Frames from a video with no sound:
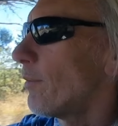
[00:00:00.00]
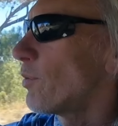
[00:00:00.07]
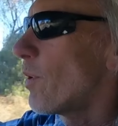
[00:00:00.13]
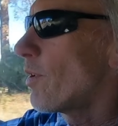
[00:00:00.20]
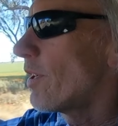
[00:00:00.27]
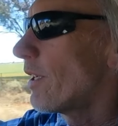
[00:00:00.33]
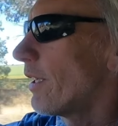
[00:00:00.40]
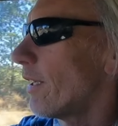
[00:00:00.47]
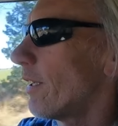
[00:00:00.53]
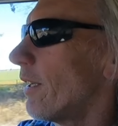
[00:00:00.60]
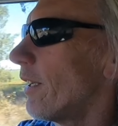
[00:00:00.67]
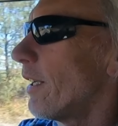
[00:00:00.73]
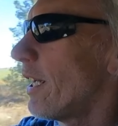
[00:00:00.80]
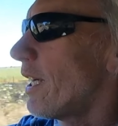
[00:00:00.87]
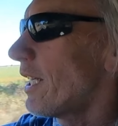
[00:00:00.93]
Yeah, I was
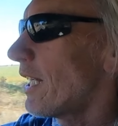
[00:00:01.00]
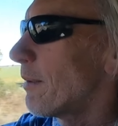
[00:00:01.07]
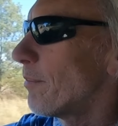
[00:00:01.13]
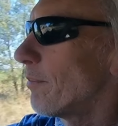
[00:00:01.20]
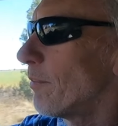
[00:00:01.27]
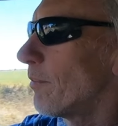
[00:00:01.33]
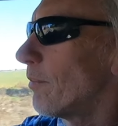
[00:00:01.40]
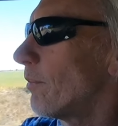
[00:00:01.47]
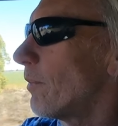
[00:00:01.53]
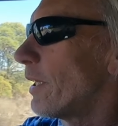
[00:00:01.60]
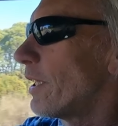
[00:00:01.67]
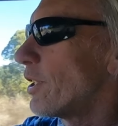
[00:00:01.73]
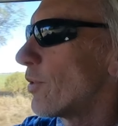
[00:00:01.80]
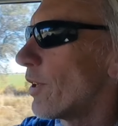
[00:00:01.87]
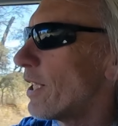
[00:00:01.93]
wondering, how come
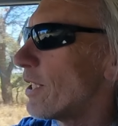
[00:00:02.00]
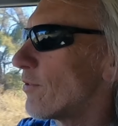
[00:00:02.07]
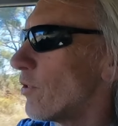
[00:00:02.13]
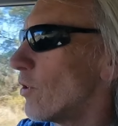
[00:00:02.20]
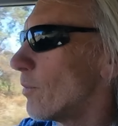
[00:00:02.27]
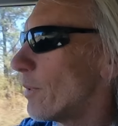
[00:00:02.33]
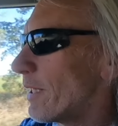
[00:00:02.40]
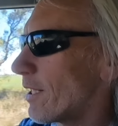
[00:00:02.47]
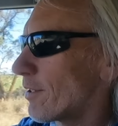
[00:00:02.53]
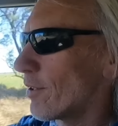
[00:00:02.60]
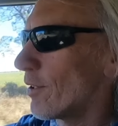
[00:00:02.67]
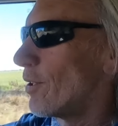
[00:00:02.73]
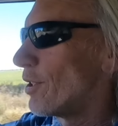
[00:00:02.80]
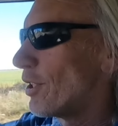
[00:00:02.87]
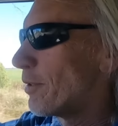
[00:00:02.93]
when he transforms he
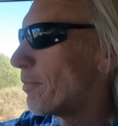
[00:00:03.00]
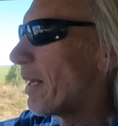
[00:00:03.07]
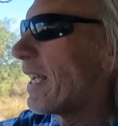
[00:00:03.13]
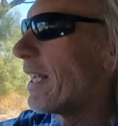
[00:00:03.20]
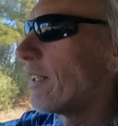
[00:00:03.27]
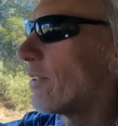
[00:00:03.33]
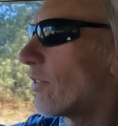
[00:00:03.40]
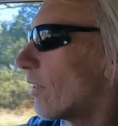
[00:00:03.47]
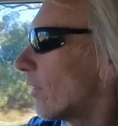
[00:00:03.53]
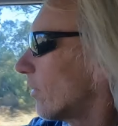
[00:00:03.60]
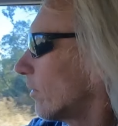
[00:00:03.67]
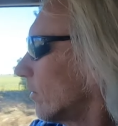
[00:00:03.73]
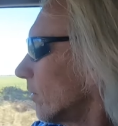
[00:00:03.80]
doesn't lose his pants?